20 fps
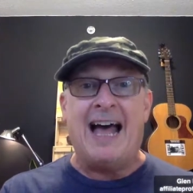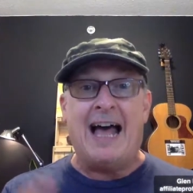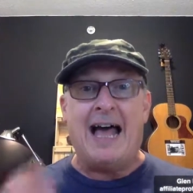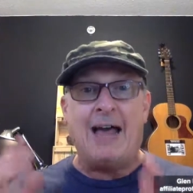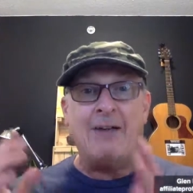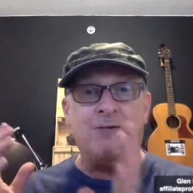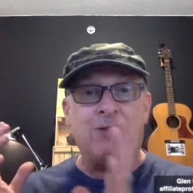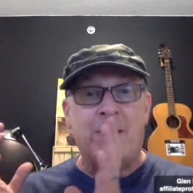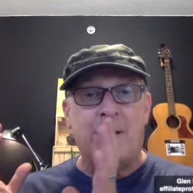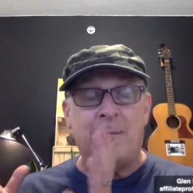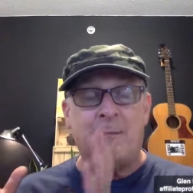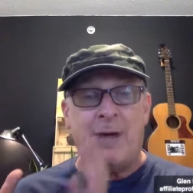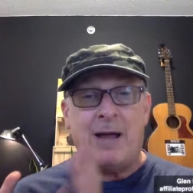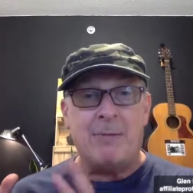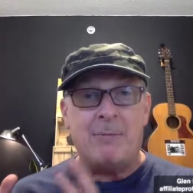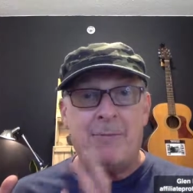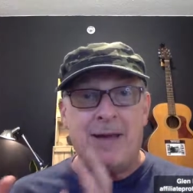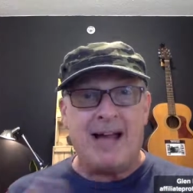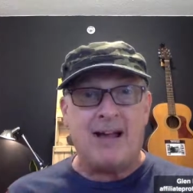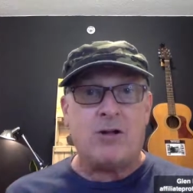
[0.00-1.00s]
I've got my
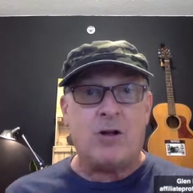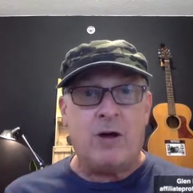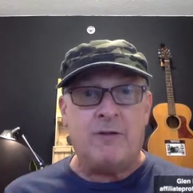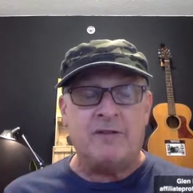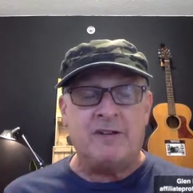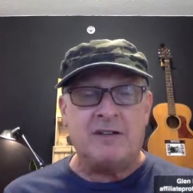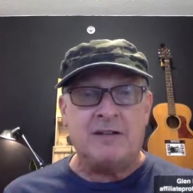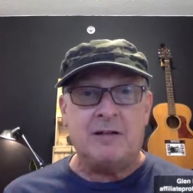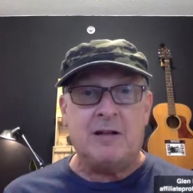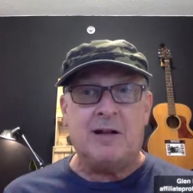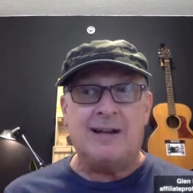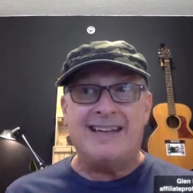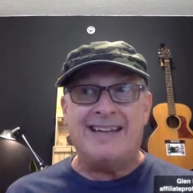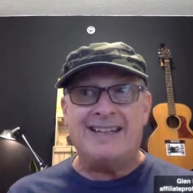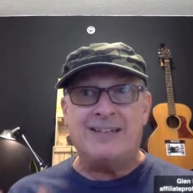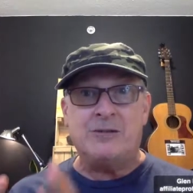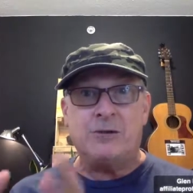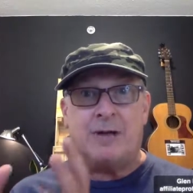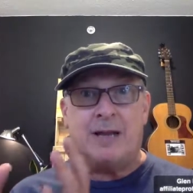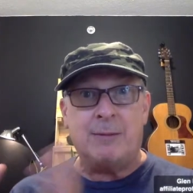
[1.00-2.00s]
back office
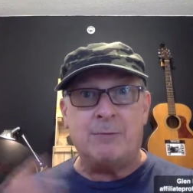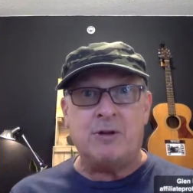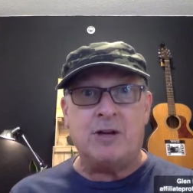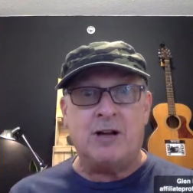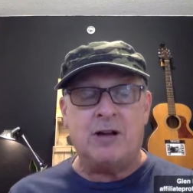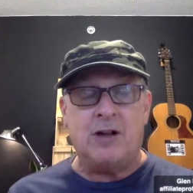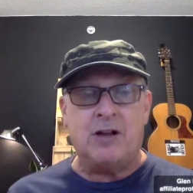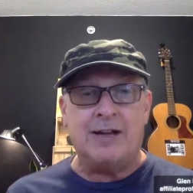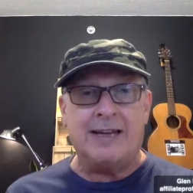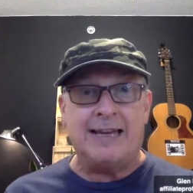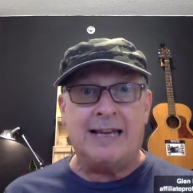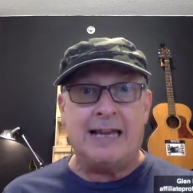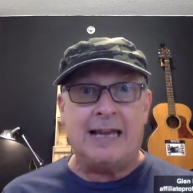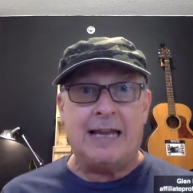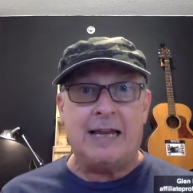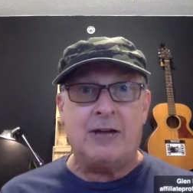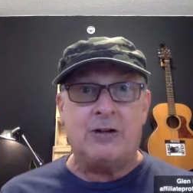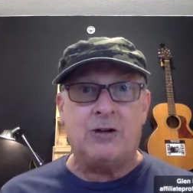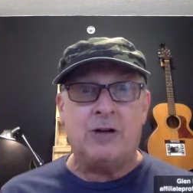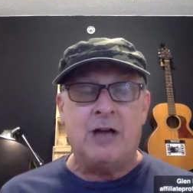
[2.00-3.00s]
login, so I am going to log in
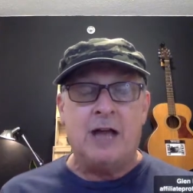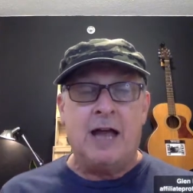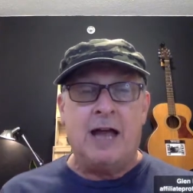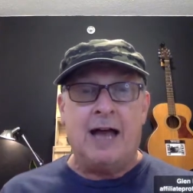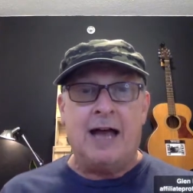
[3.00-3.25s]
later.